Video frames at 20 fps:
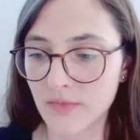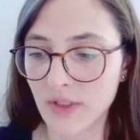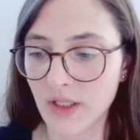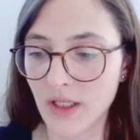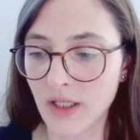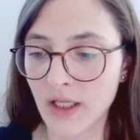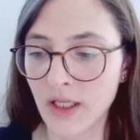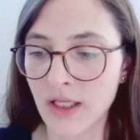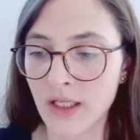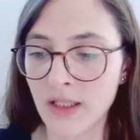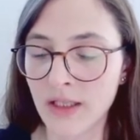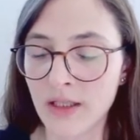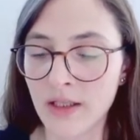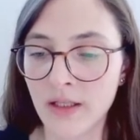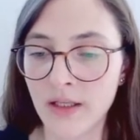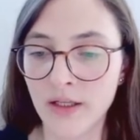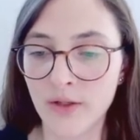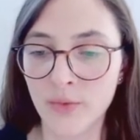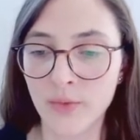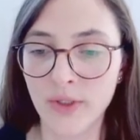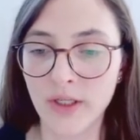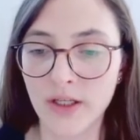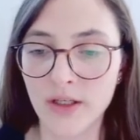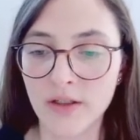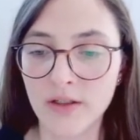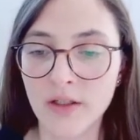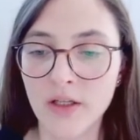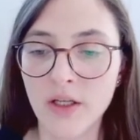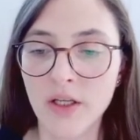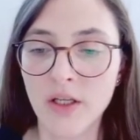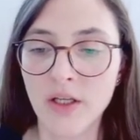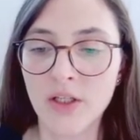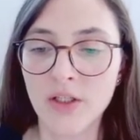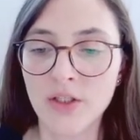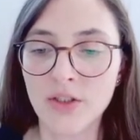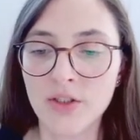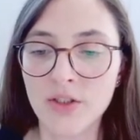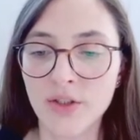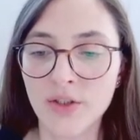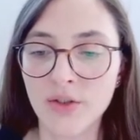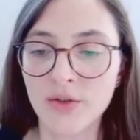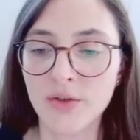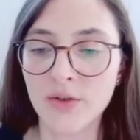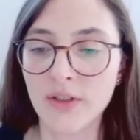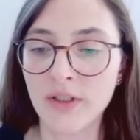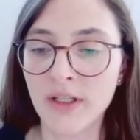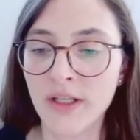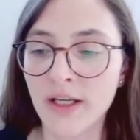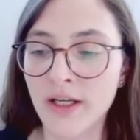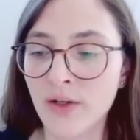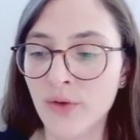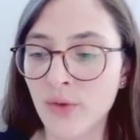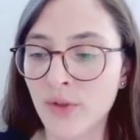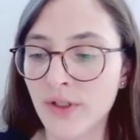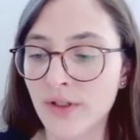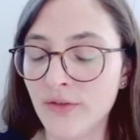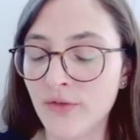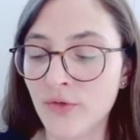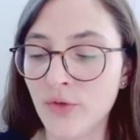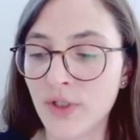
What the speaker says: And there we are. So now,